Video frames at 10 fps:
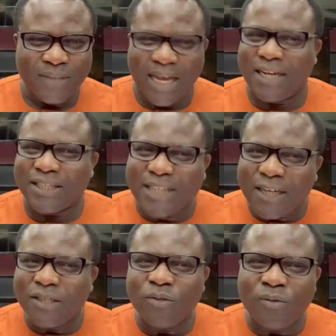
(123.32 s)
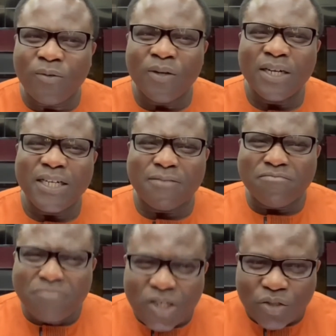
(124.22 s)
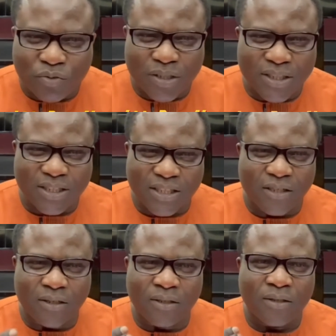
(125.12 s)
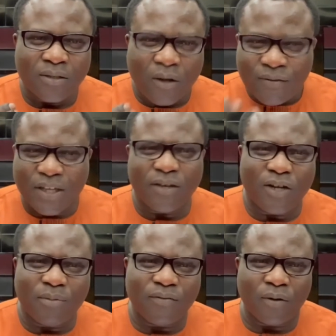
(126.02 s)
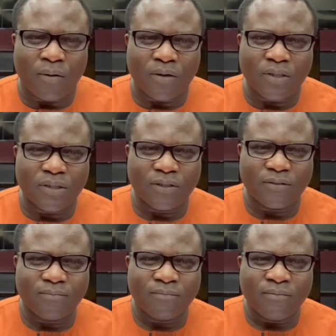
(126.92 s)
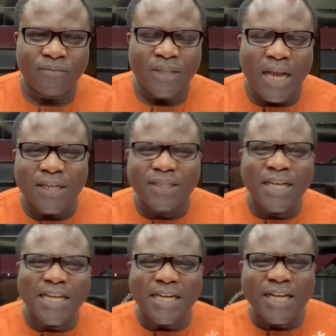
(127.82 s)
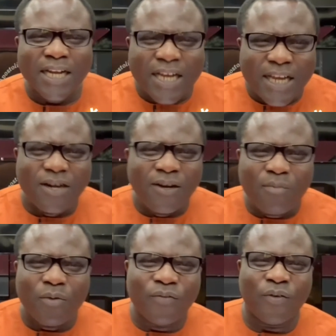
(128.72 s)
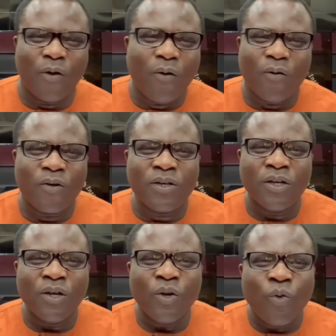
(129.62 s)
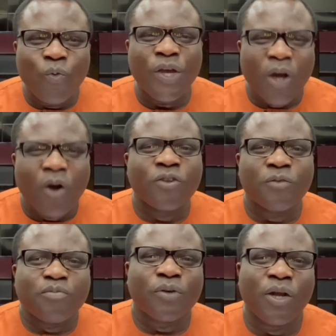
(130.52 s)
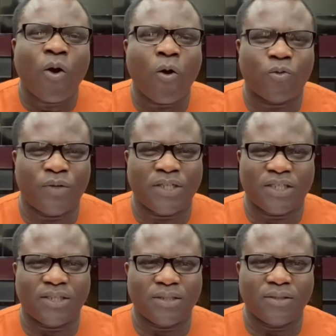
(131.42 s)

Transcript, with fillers: and telling you the mysteries of the kingdom of God. And he said, in the kingdom of God, we ought to pray always.